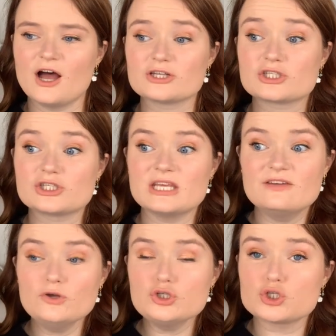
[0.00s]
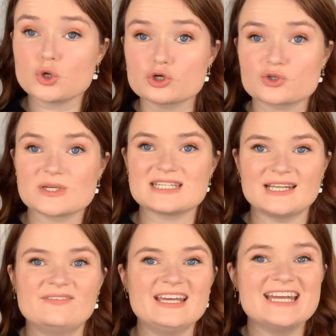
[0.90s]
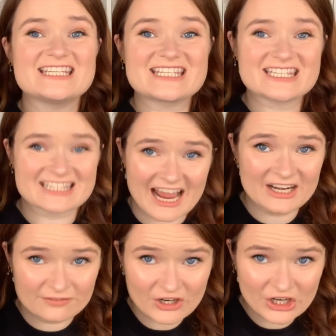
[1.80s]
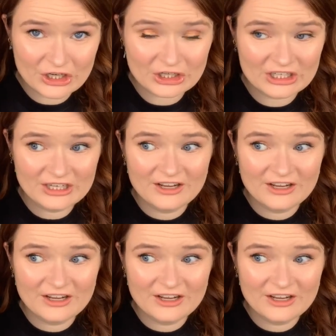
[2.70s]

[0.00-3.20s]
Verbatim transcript: a evil sorceress living inside of her.